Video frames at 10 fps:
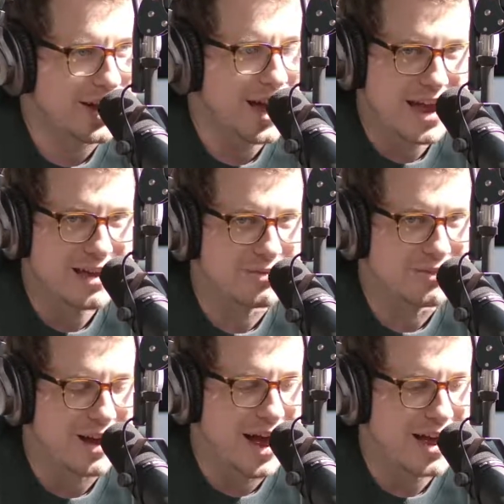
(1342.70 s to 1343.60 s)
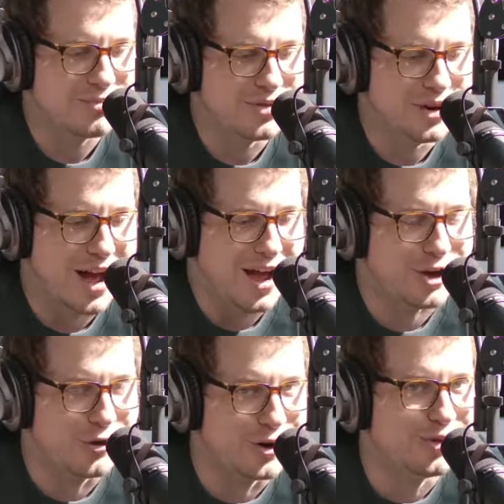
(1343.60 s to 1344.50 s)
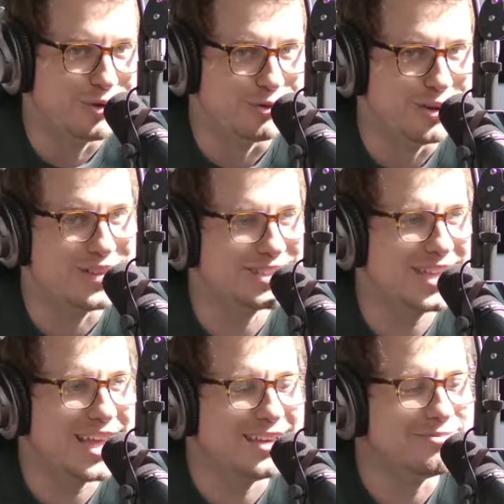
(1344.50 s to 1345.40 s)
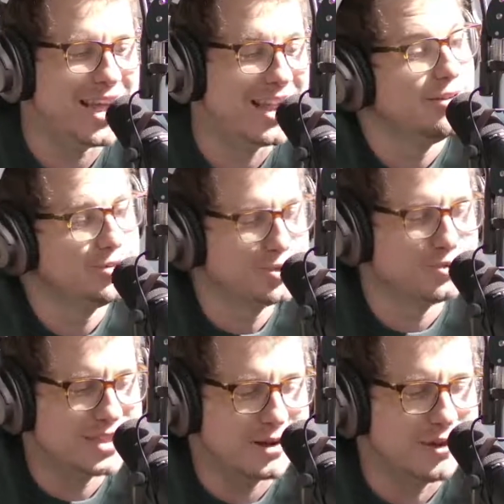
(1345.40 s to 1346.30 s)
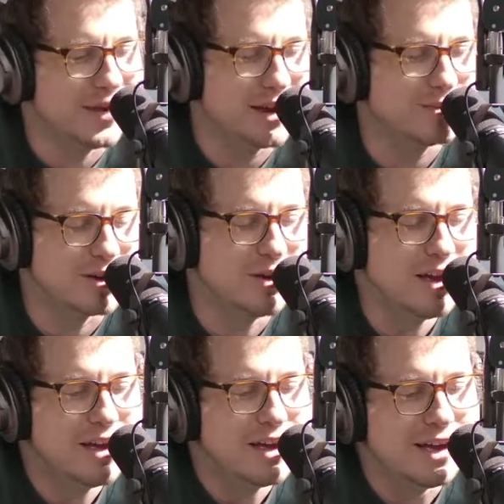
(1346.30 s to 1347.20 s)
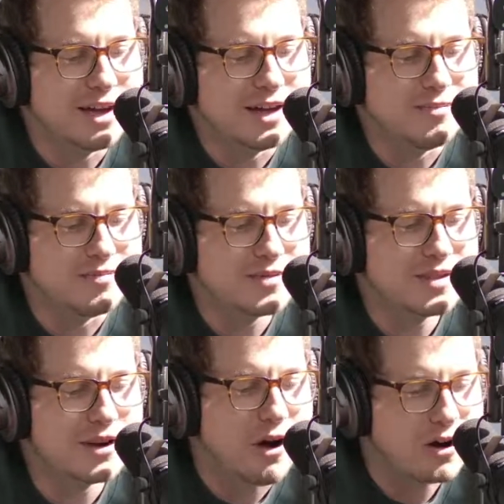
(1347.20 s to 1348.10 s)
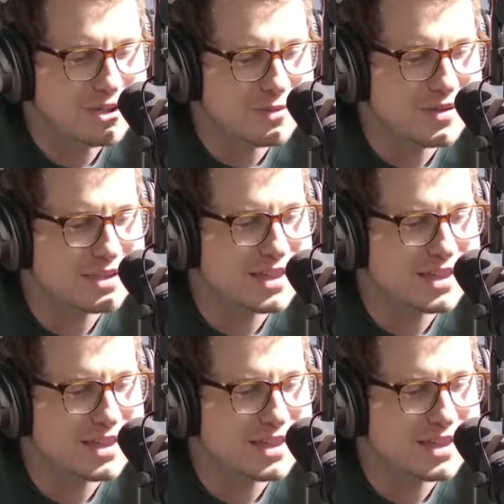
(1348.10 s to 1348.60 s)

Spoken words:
I am not going to be able to win this game. And it was true. Zach won that game. So there are some things like